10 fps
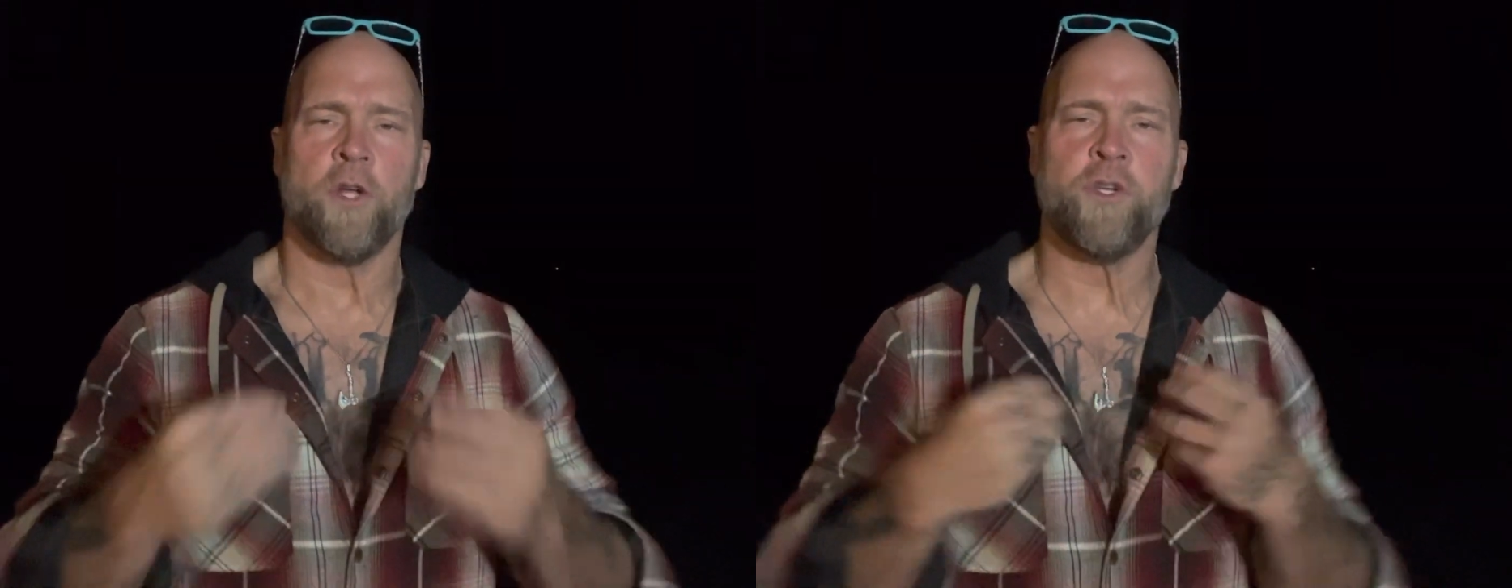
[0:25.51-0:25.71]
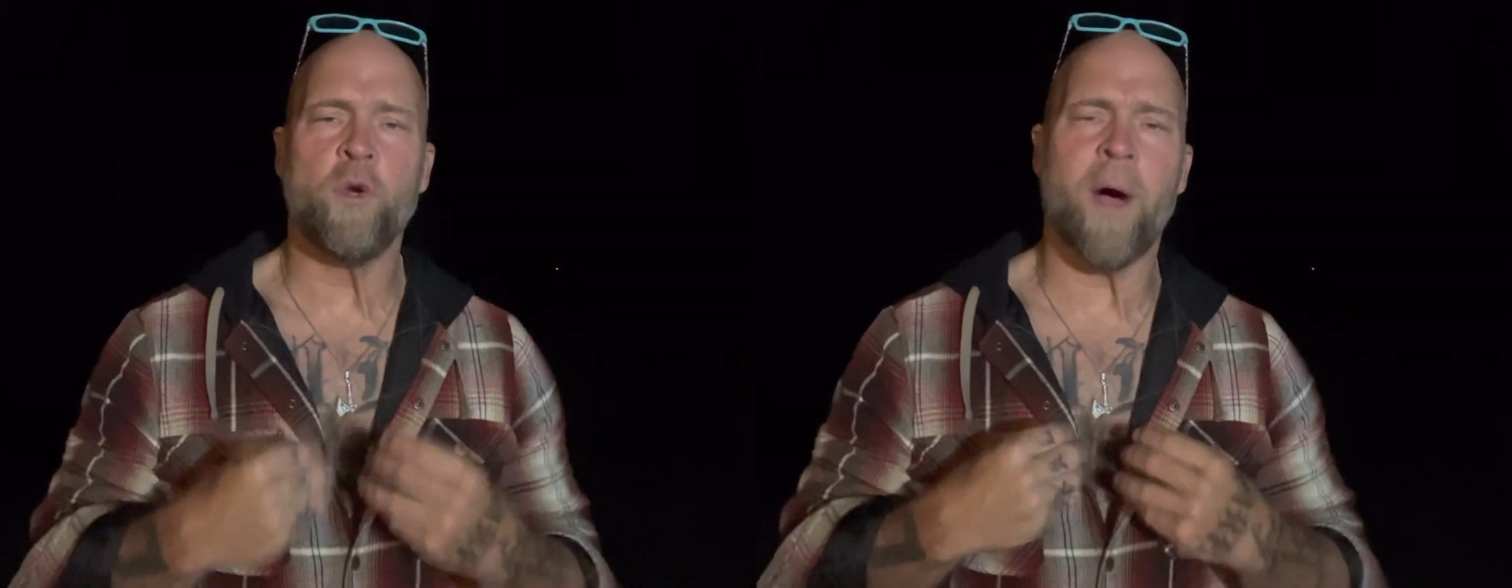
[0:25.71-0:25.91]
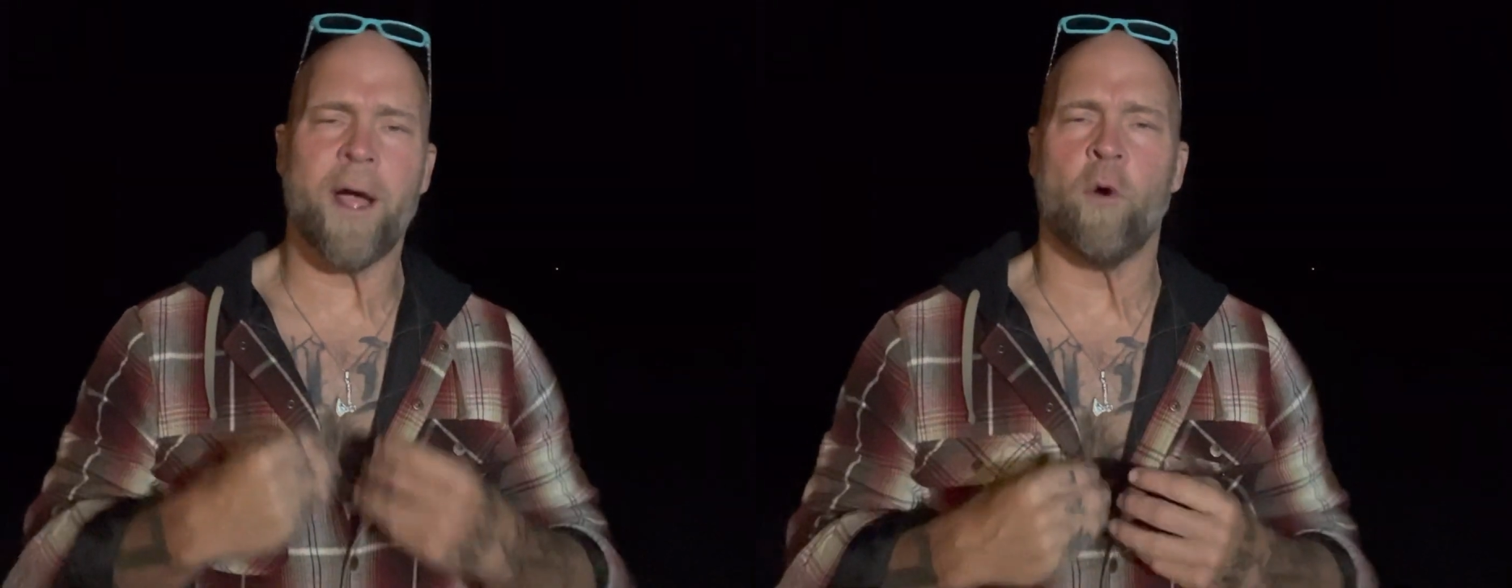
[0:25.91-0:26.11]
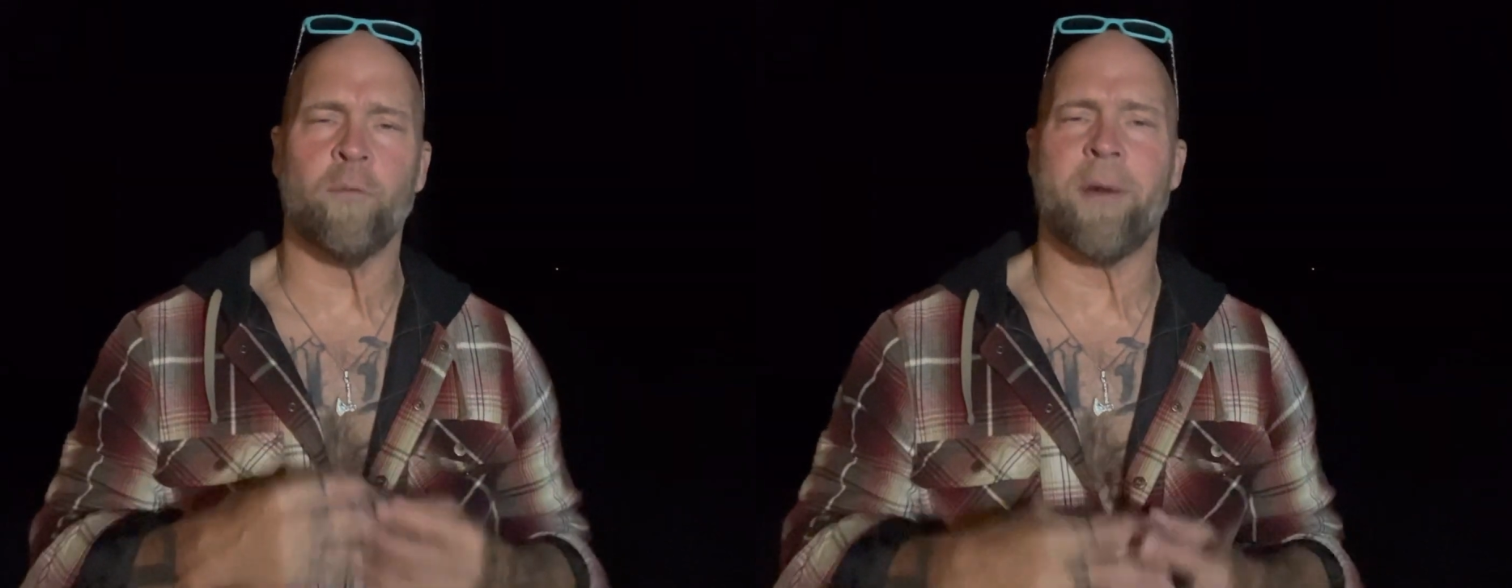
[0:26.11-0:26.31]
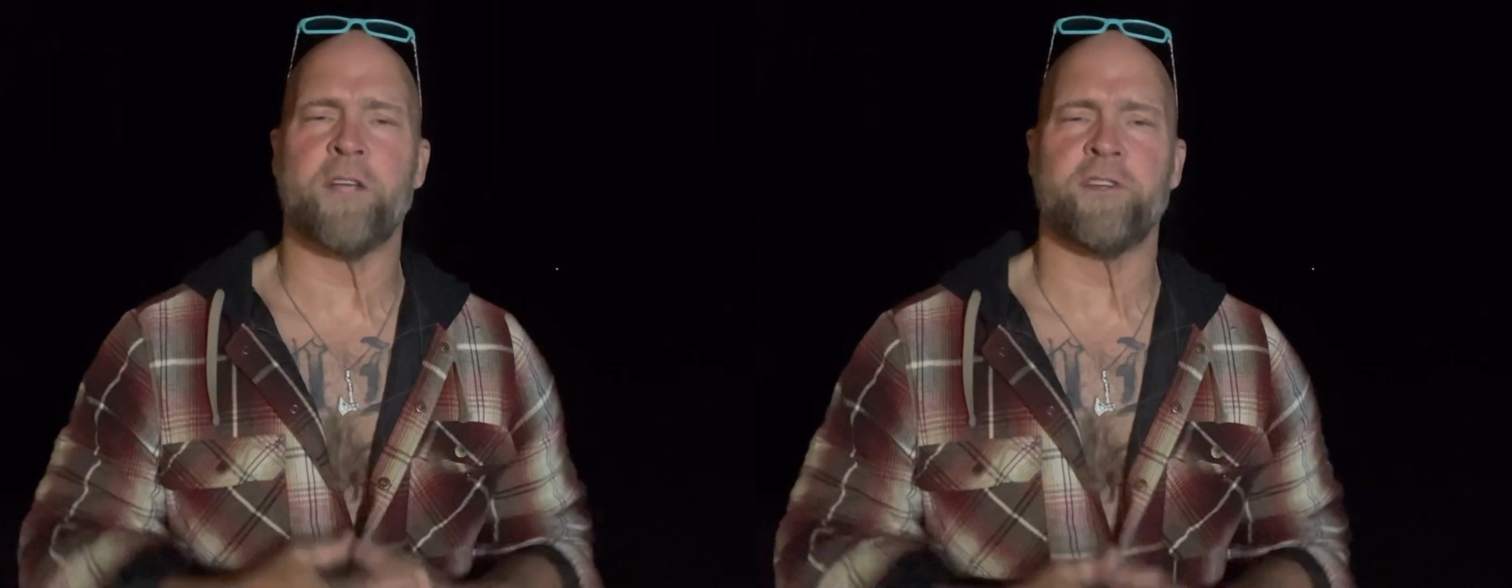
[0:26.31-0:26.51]
do I own
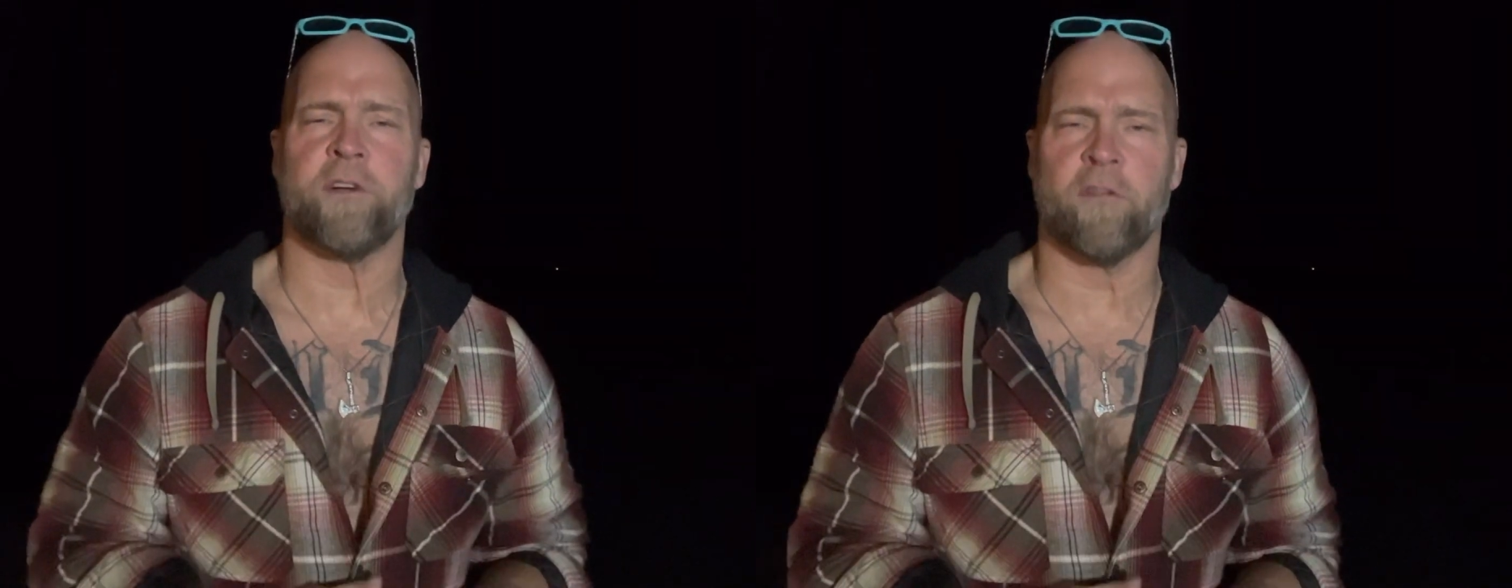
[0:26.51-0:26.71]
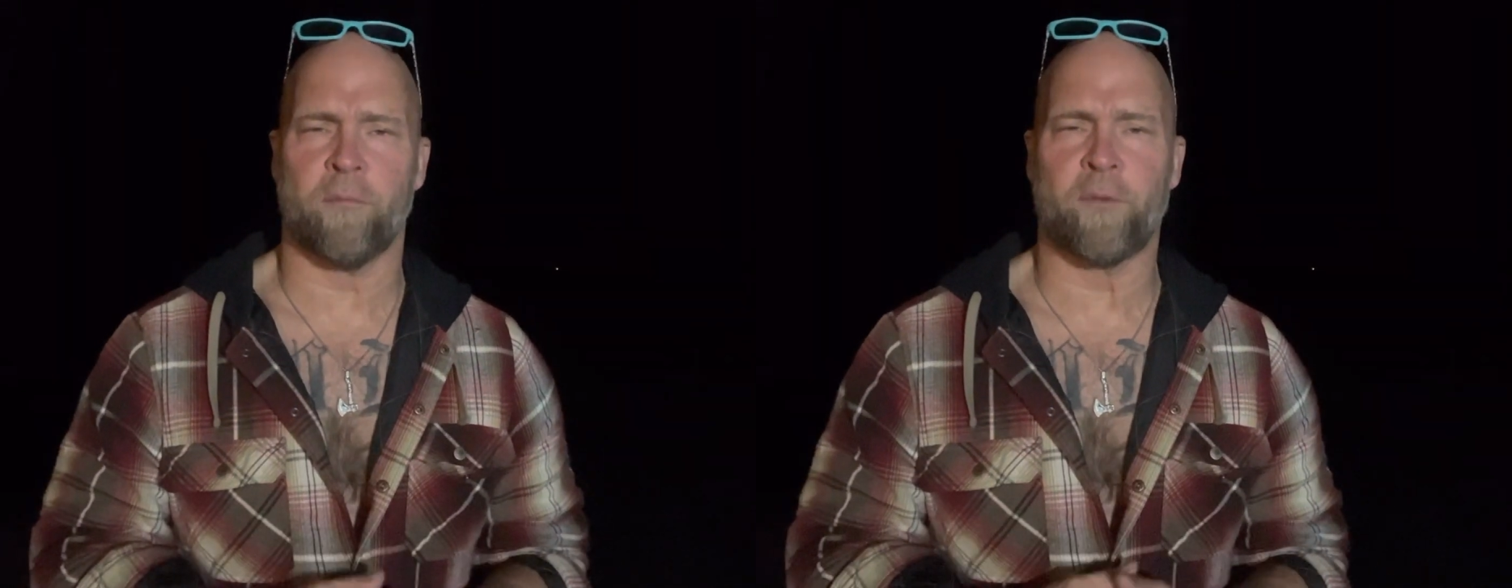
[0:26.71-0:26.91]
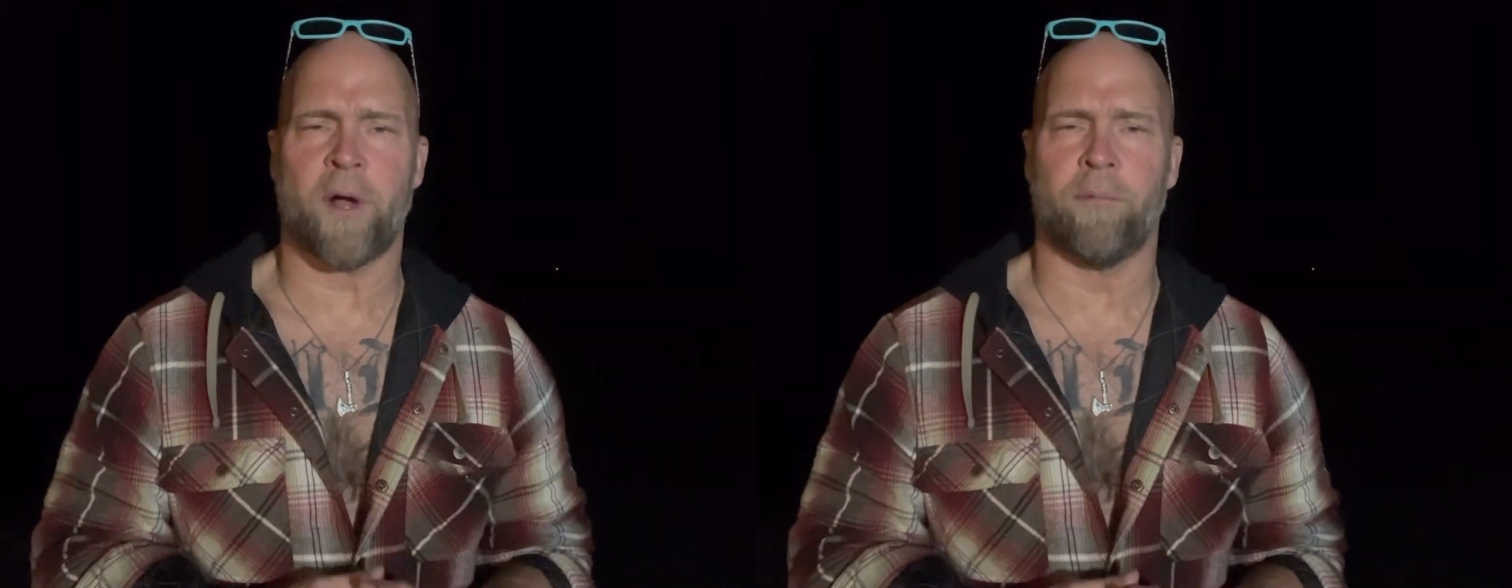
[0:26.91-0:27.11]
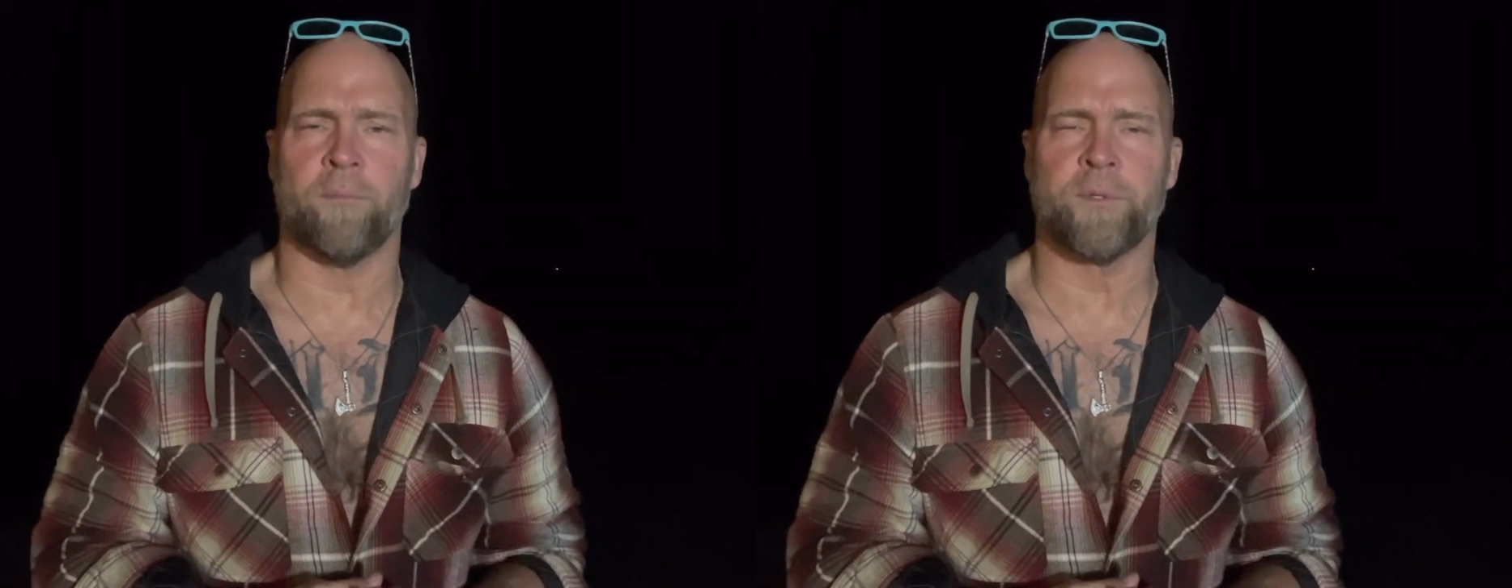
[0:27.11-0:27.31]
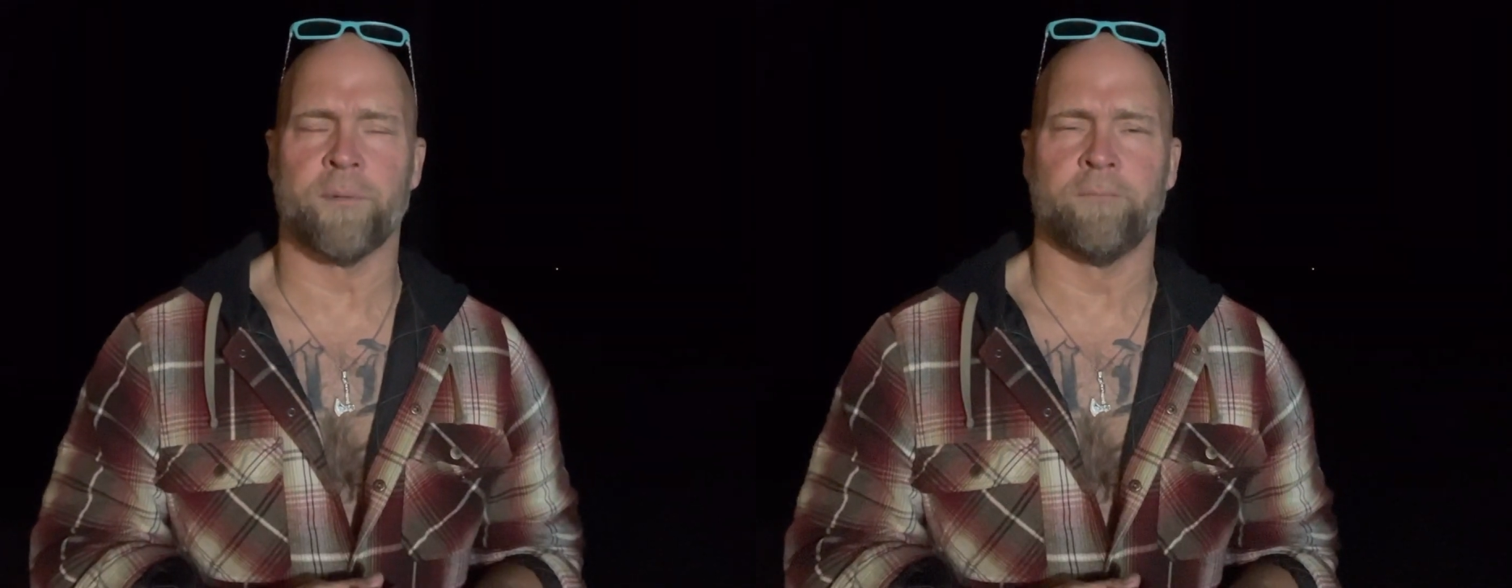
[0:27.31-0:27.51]
my share of the problems?